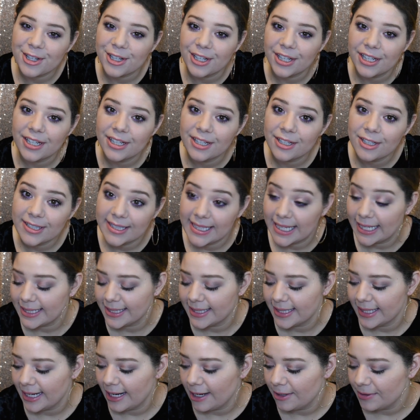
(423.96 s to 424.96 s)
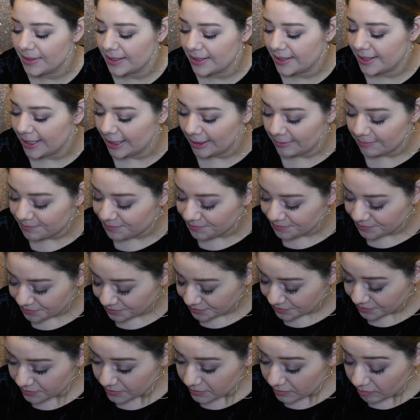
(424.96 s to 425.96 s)
should test it out and see.
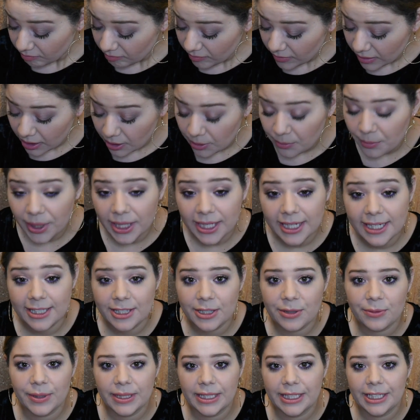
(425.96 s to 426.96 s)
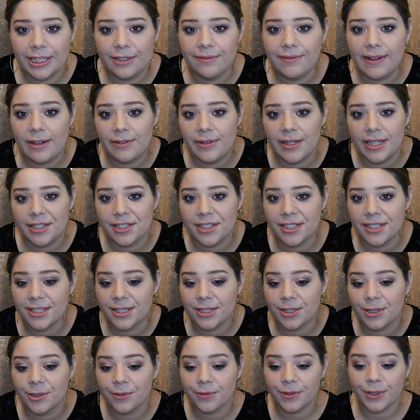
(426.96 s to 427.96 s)
But it is a really good foundation,
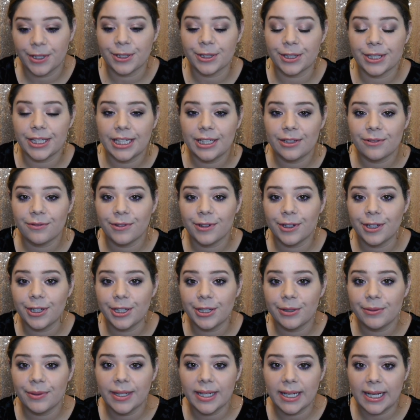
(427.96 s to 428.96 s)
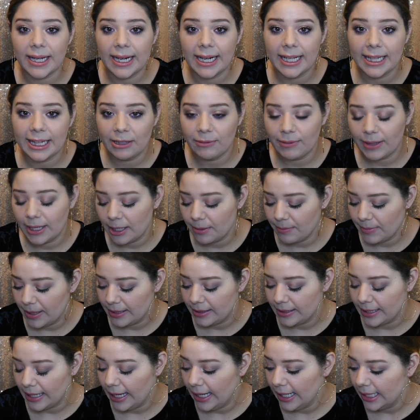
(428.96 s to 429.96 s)
so if you're looking for a new one, I highly
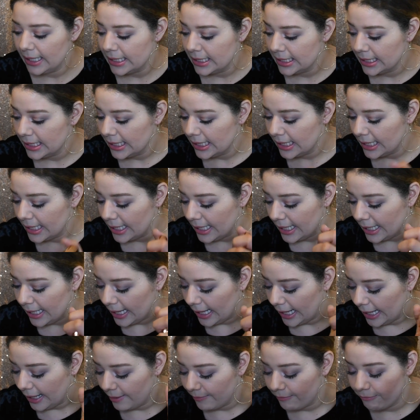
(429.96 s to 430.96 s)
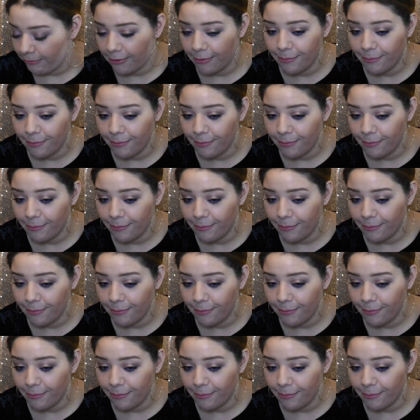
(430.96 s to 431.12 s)
recommend that.